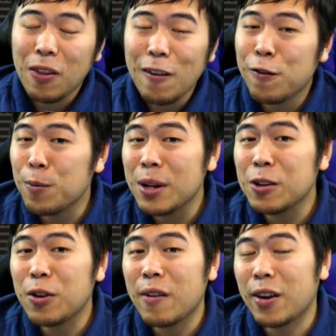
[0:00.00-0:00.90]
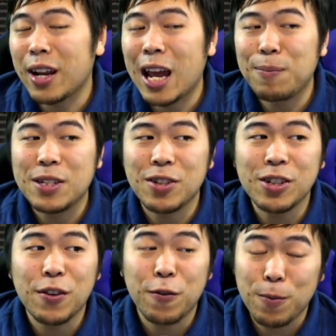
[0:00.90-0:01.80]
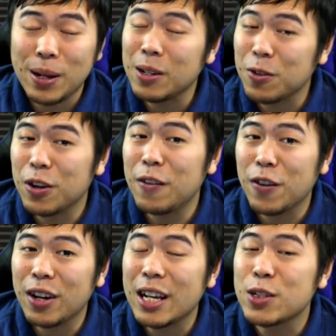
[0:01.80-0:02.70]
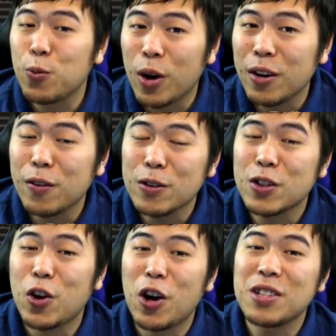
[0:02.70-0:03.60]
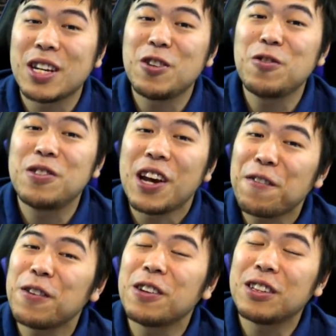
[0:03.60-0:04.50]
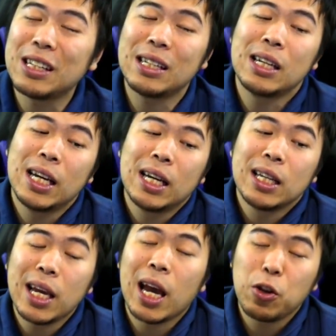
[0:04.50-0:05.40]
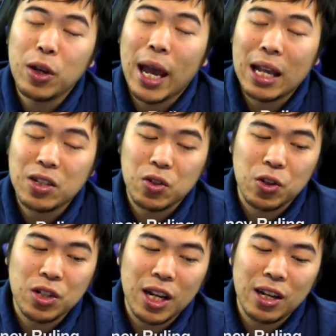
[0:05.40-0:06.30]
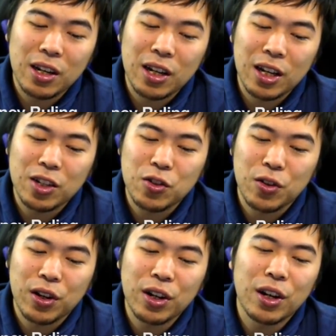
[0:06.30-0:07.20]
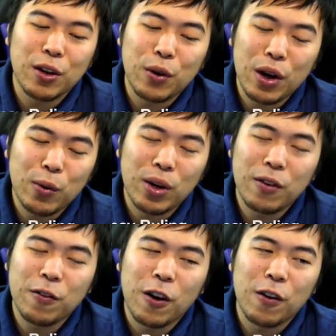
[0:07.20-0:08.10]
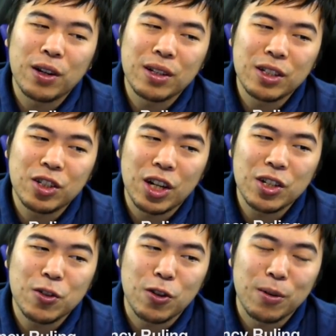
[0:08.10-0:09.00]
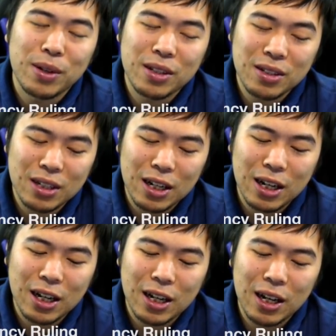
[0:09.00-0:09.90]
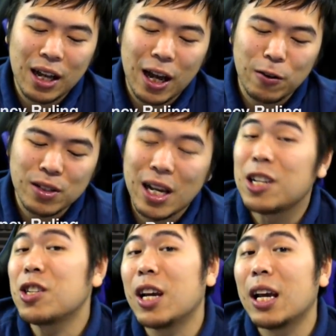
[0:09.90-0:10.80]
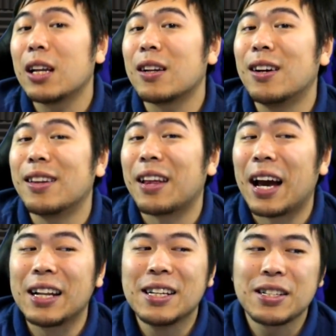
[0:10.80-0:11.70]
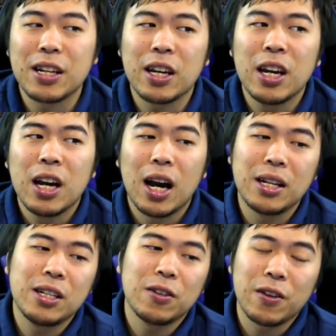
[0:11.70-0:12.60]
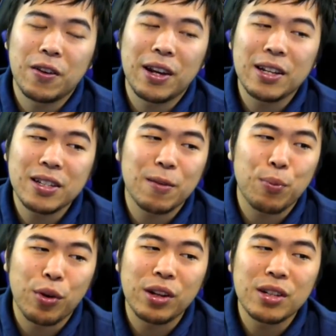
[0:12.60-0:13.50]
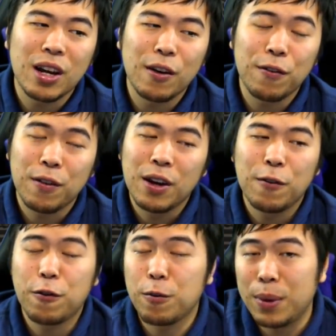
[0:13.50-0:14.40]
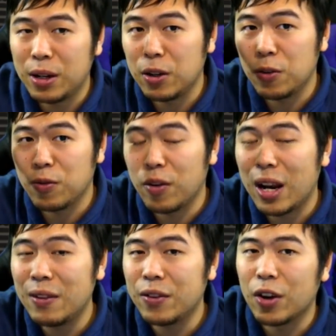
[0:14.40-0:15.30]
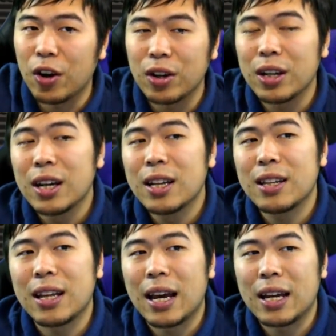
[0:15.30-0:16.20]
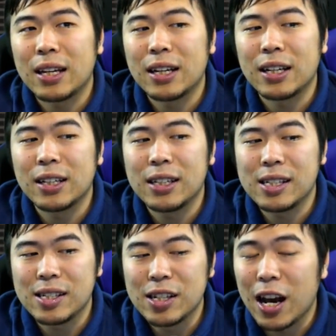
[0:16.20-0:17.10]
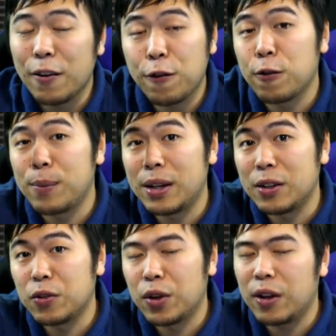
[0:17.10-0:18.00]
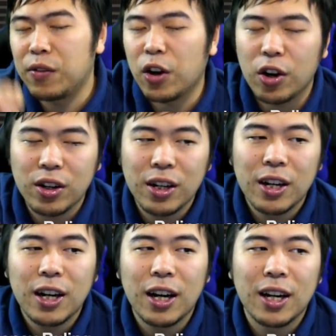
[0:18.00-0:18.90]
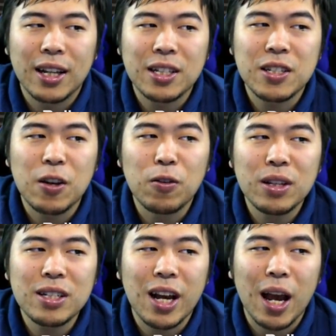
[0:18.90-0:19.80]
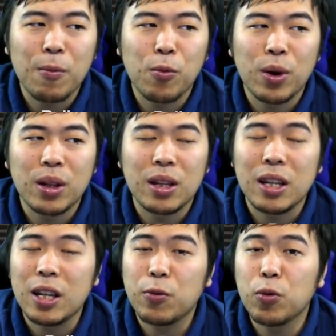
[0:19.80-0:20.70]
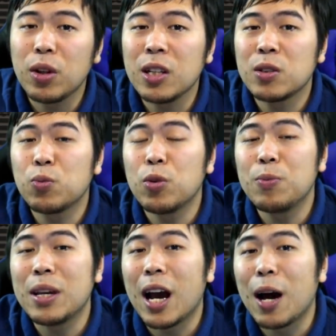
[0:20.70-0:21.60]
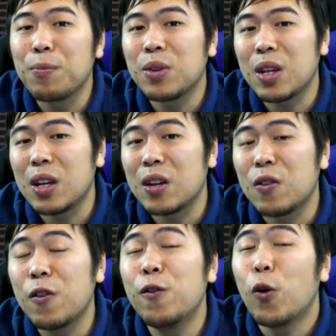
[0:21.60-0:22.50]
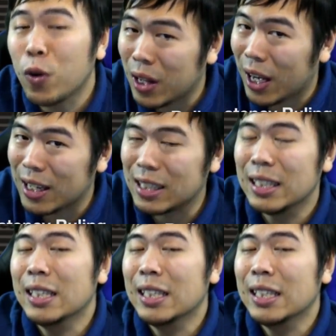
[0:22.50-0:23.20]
Forbidden Graveyard can't be searched. Forbidden Graveyard is one of those cards that you definitely, yeah, you can search, and during one of our judge tournaments, I was educated on that, saying until there is a print of Forbidden Graveyard that is not Forbidden Graveyard, that's the only time when the rulings will be updated for that.